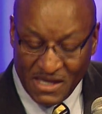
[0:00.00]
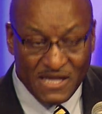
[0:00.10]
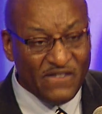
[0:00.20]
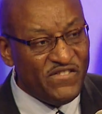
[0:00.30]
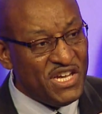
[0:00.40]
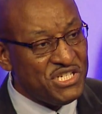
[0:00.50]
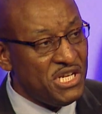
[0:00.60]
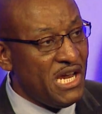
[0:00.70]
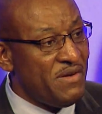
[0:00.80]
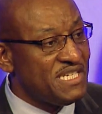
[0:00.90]
the
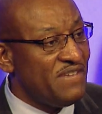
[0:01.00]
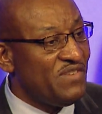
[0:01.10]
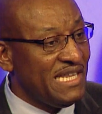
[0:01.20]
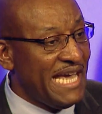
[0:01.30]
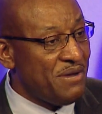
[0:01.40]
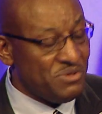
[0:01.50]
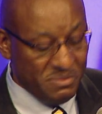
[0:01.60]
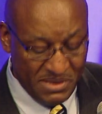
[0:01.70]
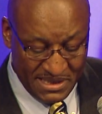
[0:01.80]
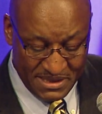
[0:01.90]
visionaries and
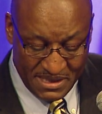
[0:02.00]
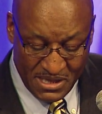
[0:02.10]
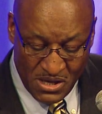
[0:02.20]
philanthropists